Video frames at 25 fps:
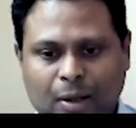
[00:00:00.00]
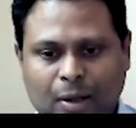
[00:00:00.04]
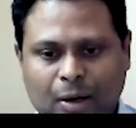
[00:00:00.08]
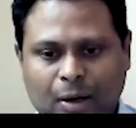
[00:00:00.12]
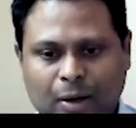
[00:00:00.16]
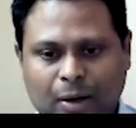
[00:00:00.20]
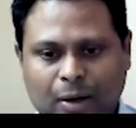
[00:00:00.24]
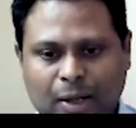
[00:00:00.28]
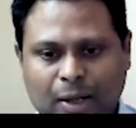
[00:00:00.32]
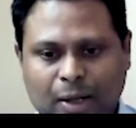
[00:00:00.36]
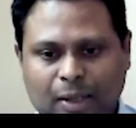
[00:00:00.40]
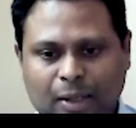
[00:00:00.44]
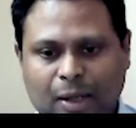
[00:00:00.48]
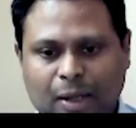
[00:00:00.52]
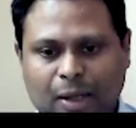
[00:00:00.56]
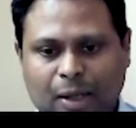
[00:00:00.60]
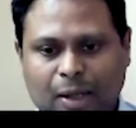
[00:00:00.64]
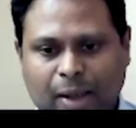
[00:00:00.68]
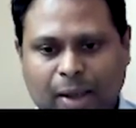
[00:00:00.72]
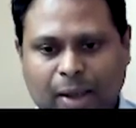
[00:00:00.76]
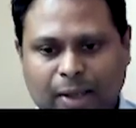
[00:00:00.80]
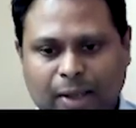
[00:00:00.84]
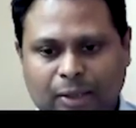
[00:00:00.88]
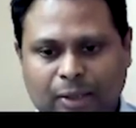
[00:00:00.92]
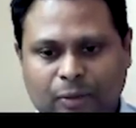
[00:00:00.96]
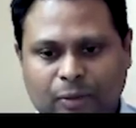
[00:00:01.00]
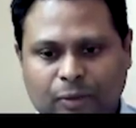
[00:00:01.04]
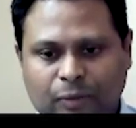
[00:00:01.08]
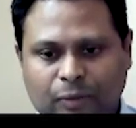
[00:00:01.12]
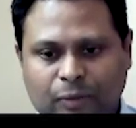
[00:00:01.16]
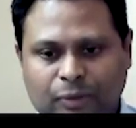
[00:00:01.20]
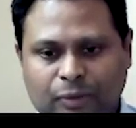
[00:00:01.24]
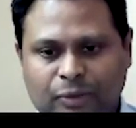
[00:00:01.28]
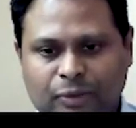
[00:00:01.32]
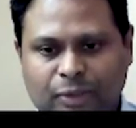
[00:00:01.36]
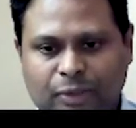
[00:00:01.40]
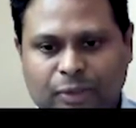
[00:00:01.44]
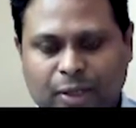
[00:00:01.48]
All right, now I hand it over
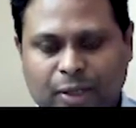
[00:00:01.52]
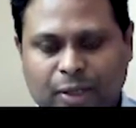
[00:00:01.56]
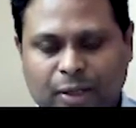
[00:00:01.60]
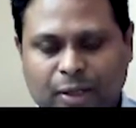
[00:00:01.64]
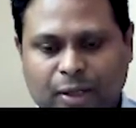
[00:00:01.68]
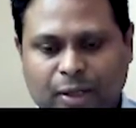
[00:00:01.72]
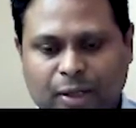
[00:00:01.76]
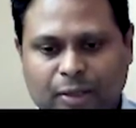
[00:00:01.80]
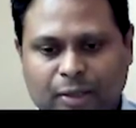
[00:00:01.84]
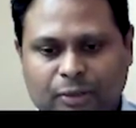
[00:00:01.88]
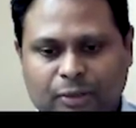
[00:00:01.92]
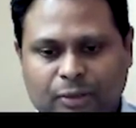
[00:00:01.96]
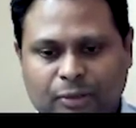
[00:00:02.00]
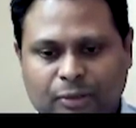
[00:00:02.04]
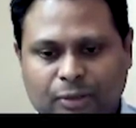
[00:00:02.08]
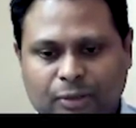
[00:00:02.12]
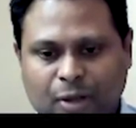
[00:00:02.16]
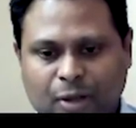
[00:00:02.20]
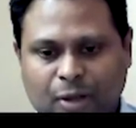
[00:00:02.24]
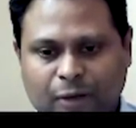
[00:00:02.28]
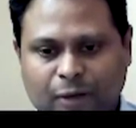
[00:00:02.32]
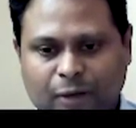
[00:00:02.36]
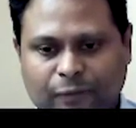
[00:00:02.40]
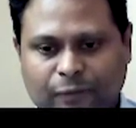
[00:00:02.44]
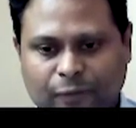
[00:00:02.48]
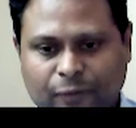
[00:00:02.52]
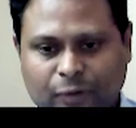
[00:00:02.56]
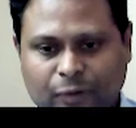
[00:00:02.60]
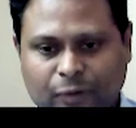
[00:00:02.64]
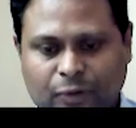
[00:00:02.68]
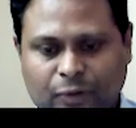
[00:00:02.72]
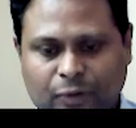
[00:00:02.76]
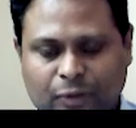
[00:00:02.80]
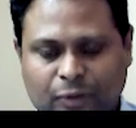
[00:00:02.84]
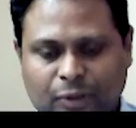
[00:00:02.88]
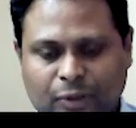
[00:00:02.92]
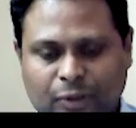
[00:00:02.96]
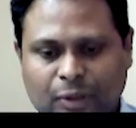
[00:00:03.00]
to Sarah to talk
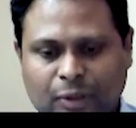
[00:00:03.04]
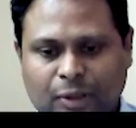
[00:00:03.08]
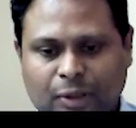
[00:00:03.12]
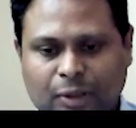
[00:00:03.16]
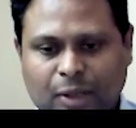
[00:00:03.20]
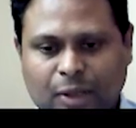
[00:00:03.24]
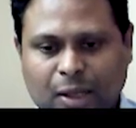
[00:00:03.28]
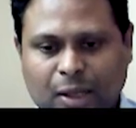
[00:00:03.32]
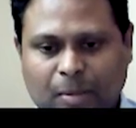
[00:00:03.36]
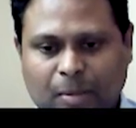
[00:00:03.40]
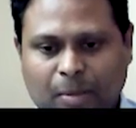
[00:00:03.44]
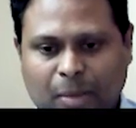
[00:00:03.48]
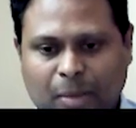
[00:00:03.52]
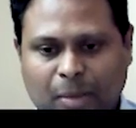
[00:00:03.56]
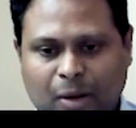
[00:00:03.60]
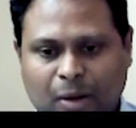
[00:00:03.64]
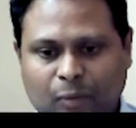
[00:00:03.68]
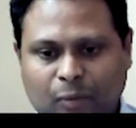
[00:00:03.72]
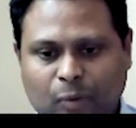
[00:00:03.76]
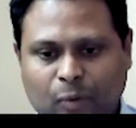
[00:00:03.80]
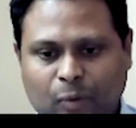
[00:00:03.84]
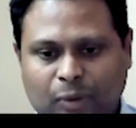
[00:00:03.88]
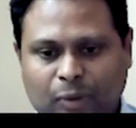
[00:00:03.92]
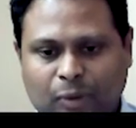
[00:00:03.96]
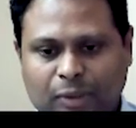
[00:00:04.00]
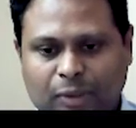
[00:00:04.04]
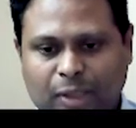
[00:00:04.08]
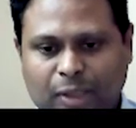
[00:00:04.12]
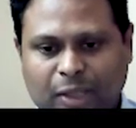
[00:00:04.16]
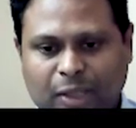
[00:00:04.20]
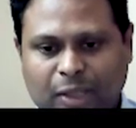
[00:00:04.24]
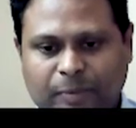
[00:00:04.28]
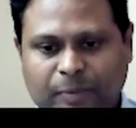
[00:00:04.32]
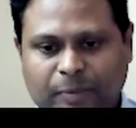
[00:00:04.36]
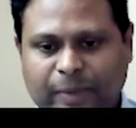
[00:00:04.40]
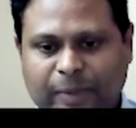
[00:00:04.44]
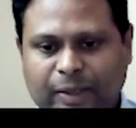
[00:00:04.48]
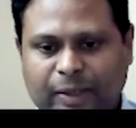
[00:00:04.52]
further about what the
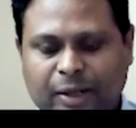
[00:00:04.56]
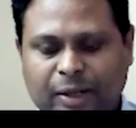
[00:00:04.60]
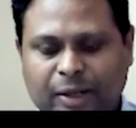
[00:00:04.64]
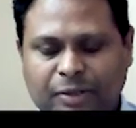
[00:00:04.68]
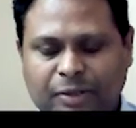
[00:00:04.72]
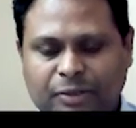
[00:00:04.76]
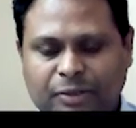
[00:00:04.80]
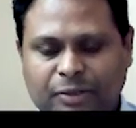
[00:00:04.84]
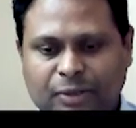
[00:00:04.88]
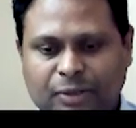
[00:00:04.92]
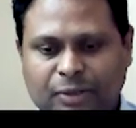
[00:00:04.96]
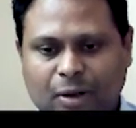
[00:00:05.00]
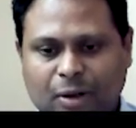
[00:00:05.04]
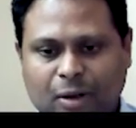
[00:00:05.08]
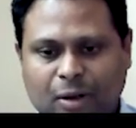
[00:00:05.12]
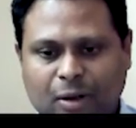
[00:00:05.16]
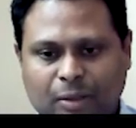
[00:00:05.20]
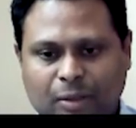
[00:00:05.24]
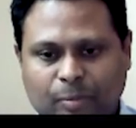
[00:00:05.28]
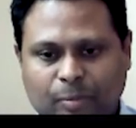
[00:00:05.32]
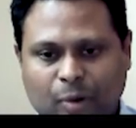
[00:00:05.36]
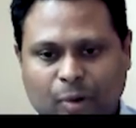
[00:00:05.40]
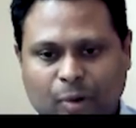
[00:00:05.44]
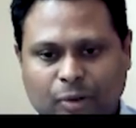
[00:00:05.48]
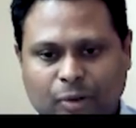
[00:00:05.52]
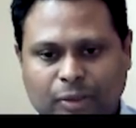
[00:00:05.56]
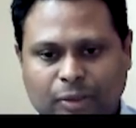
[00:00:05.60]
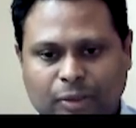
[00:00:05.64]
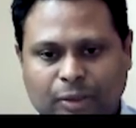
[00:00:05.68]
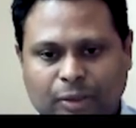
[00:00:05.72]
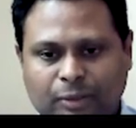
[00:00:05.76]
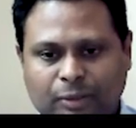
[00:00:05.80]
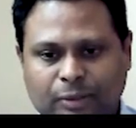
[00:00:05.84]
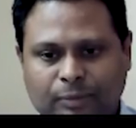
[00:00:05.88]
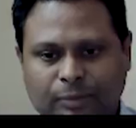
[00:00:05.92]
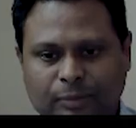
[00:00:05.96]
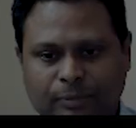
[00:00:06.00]
expectations are on the project.